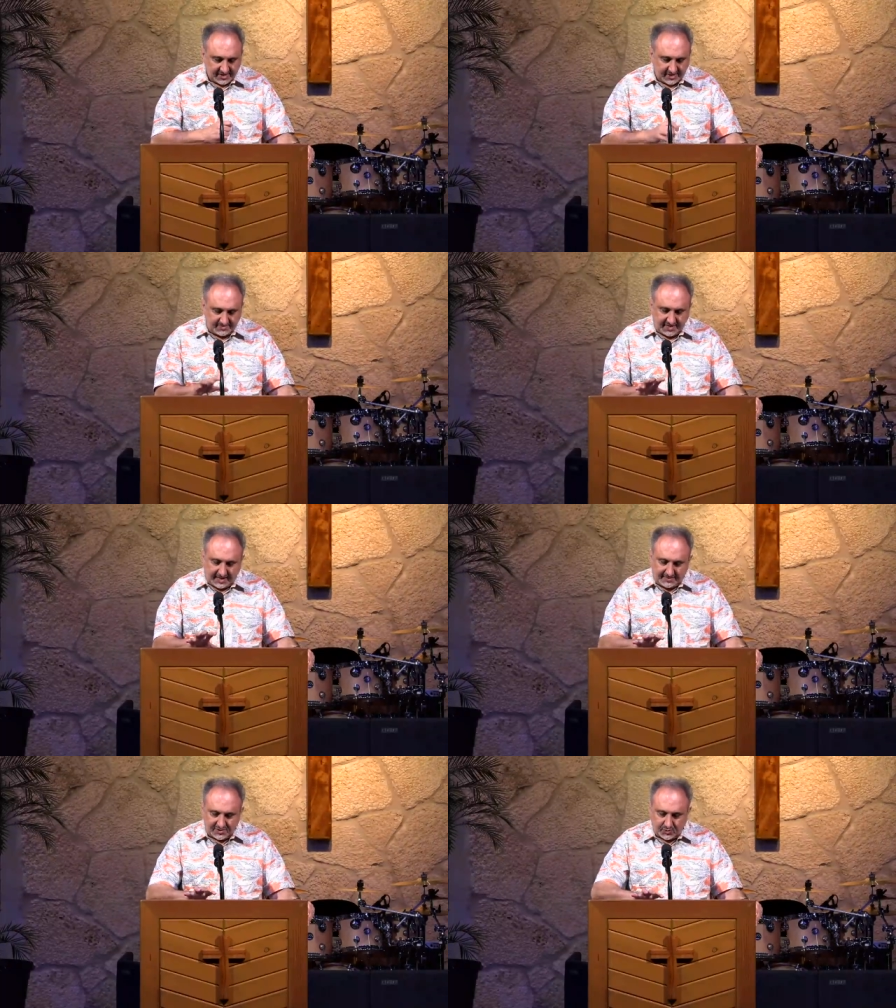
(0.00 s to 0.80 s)

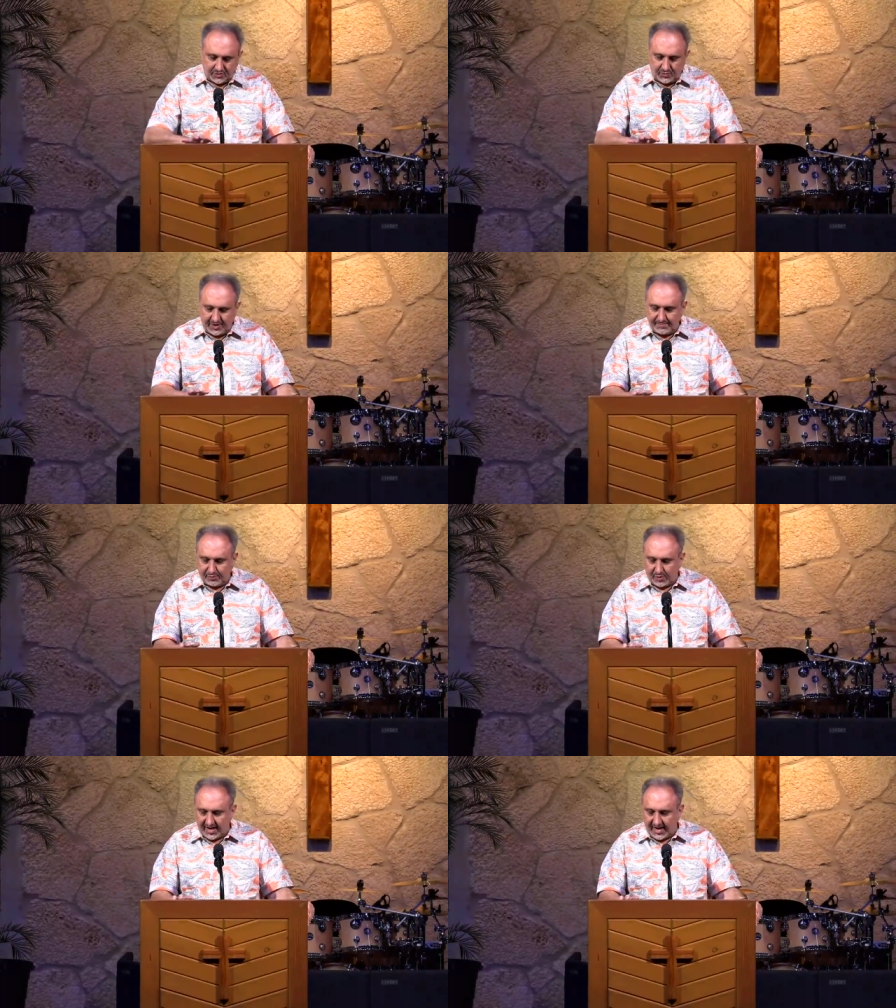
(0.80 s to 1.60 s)
sometimes when we
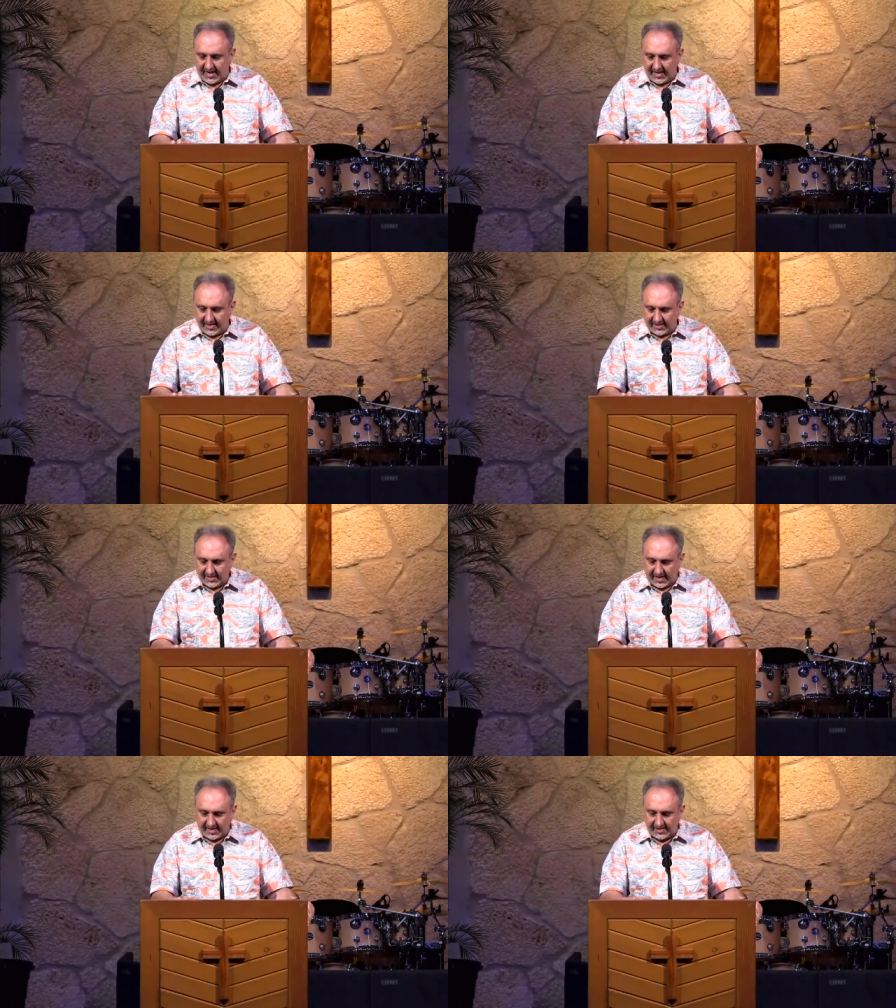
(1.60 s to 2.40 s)
pray
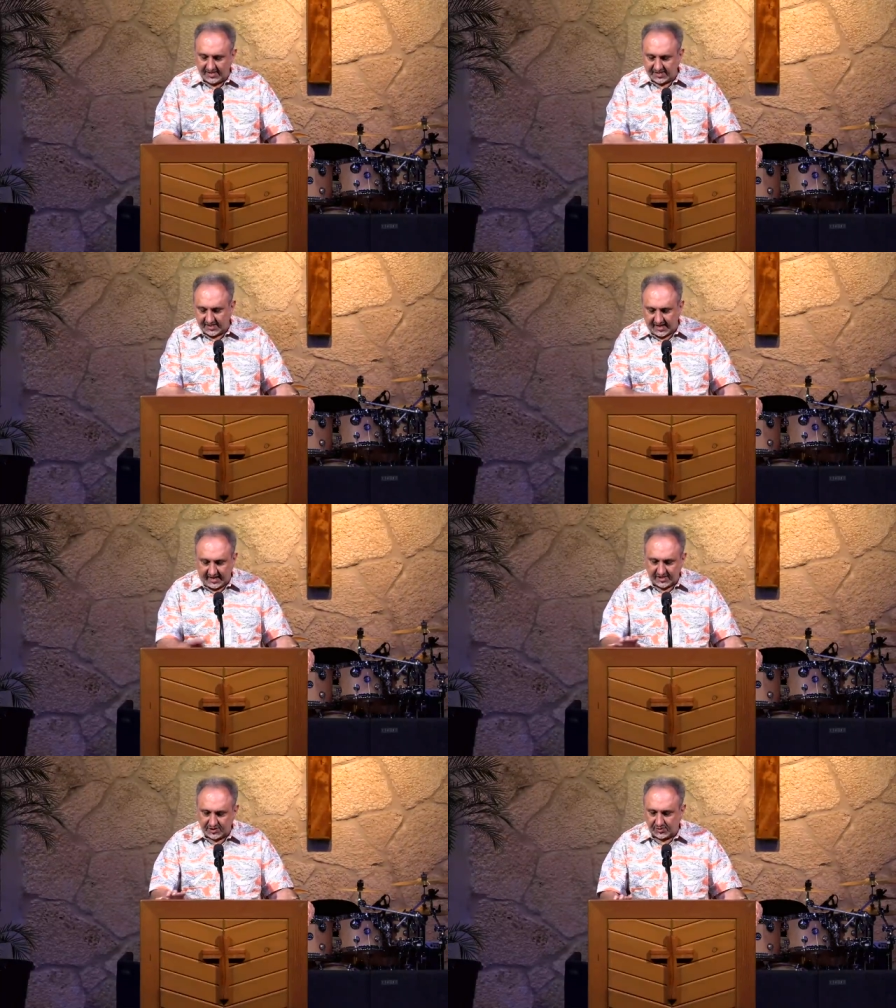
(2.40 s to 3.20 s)
and God doesn't
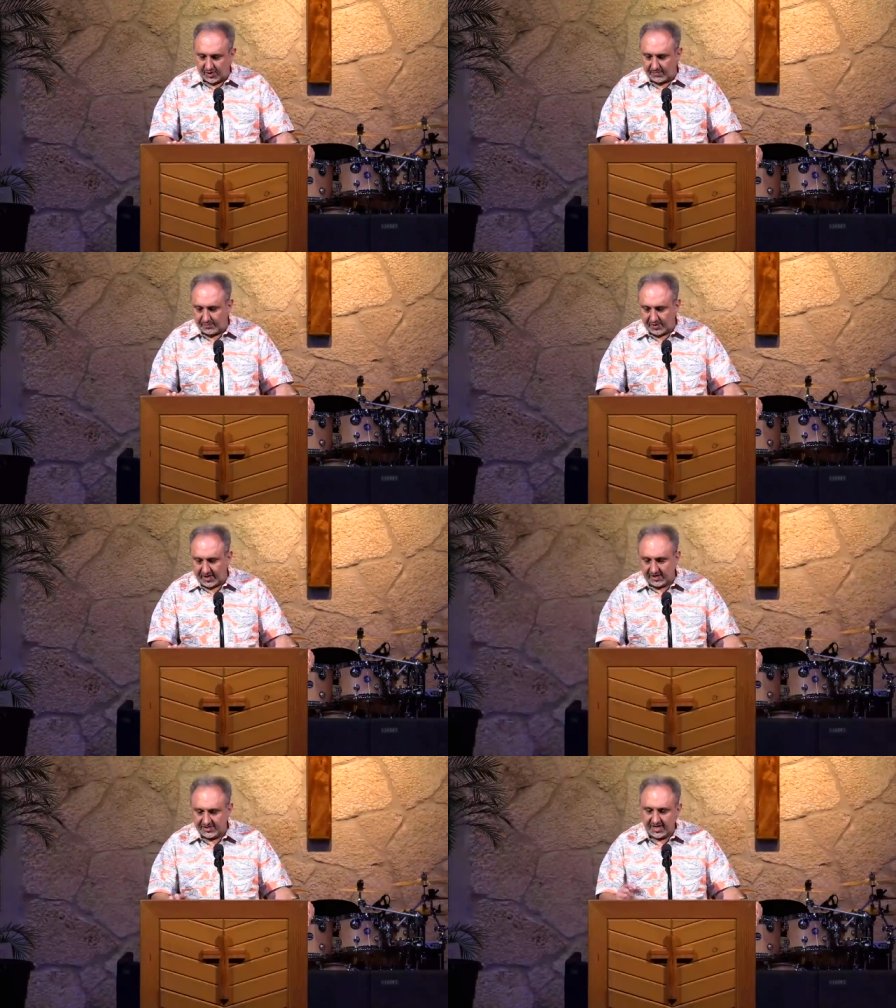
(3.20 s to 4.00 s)
answer our
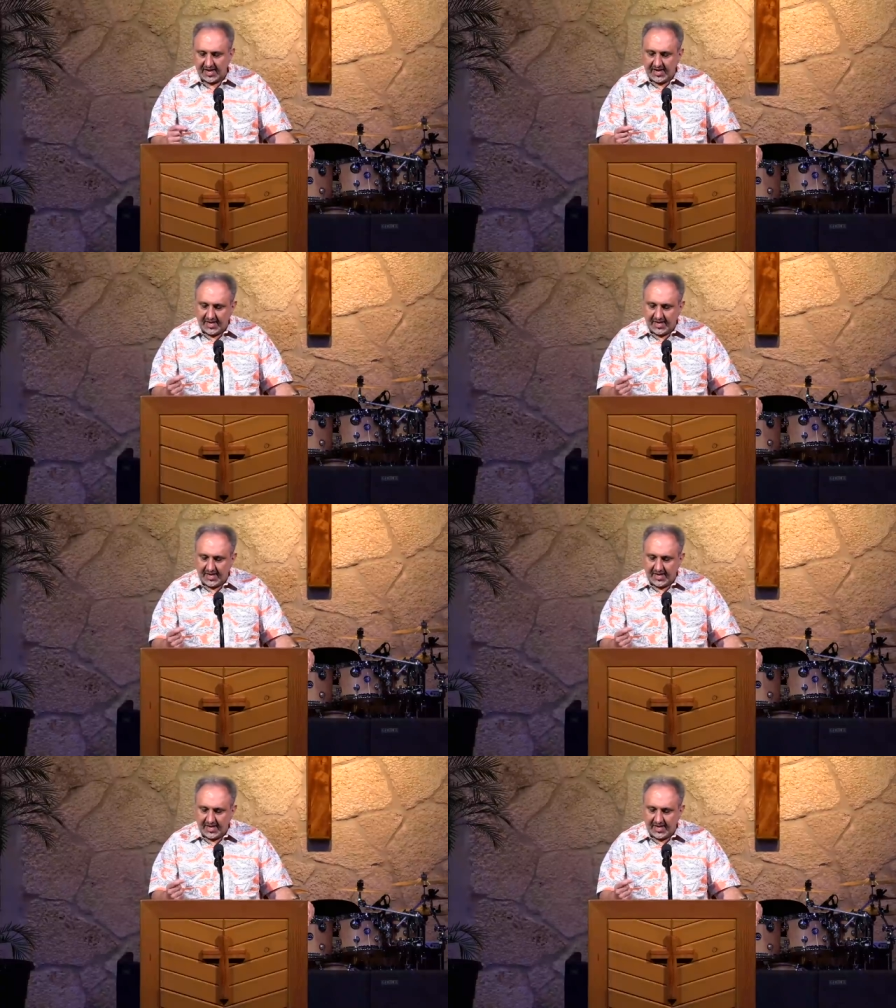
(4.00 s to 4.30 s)
prayers,